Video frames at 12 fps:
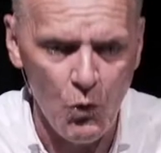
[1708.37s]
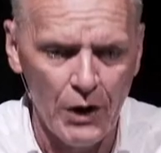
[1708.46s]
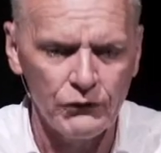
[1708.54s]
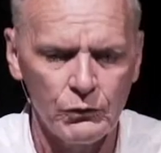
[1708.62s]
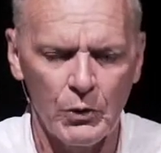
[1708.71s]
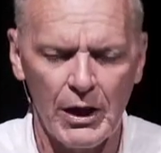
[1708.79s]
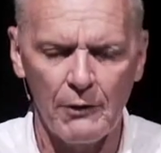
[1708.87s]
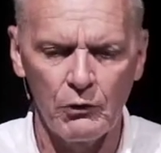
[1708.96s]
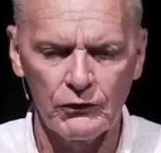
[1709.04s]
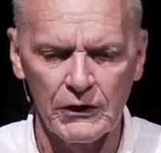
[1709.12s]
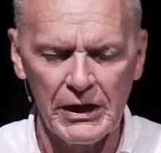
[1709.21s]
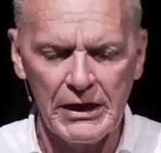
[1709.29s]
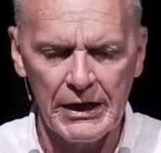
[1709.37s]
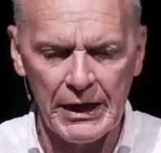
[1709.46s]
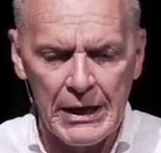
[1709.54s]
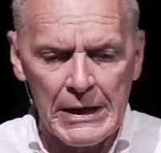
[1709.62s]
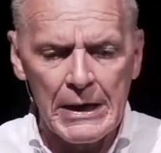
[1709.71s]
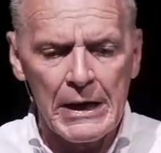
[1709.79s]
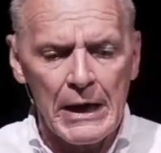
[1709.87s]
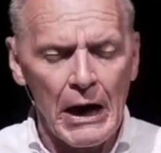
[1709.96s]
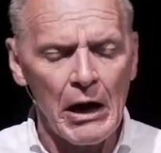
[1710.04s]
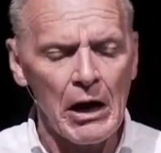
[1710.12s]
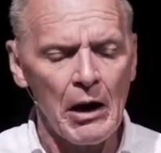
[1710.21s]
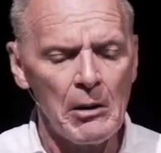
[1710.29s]
once when I was leading a,
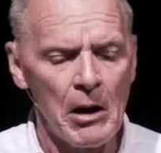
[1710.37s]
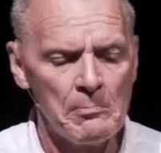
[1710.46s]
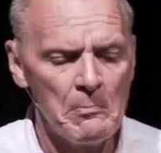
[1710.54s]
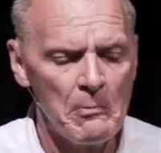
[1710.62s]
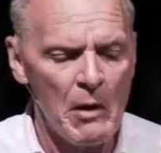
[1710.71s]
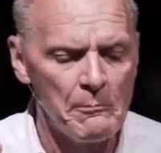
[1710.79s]
a,